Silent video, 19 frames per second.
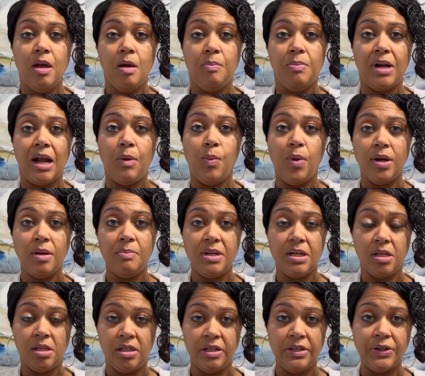But I want to be
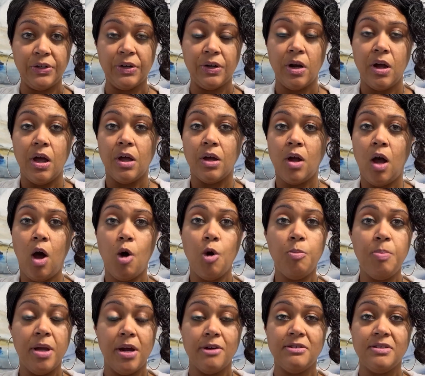clear.
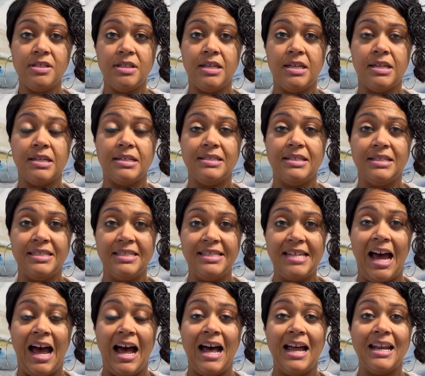Co-parenting does
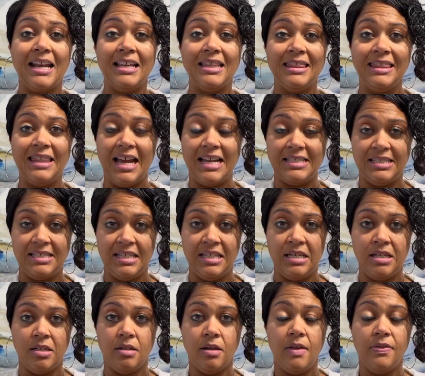not
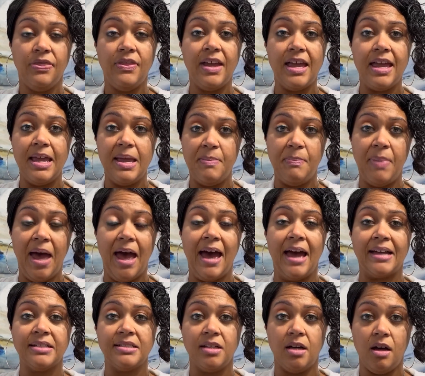lessen the
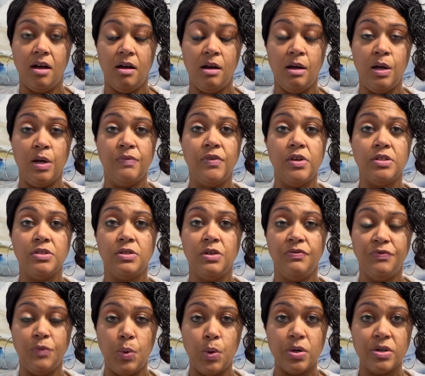impact of
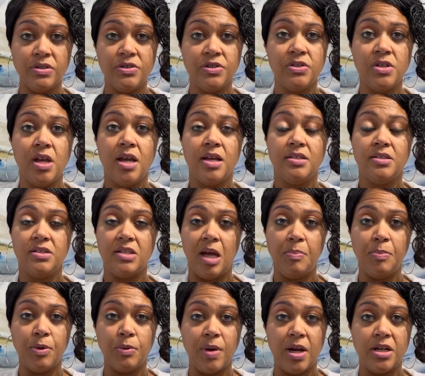divorce,
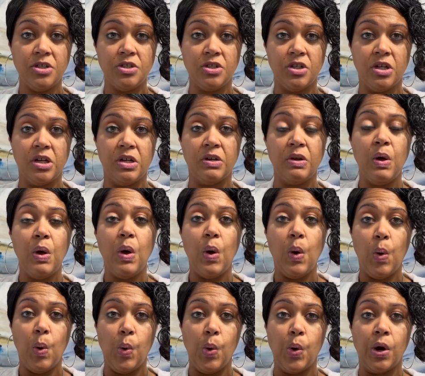separation,
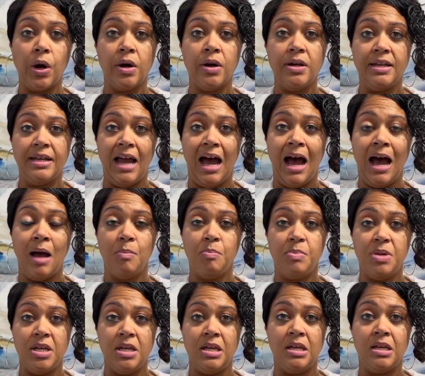or not
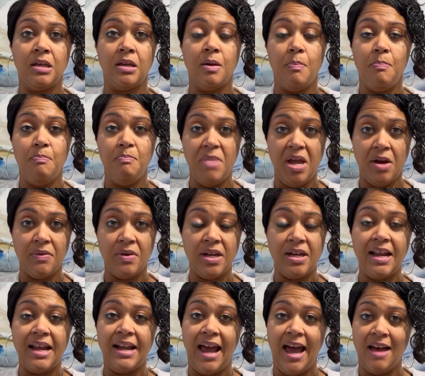being married
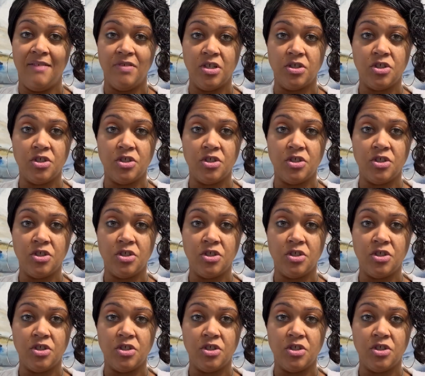and having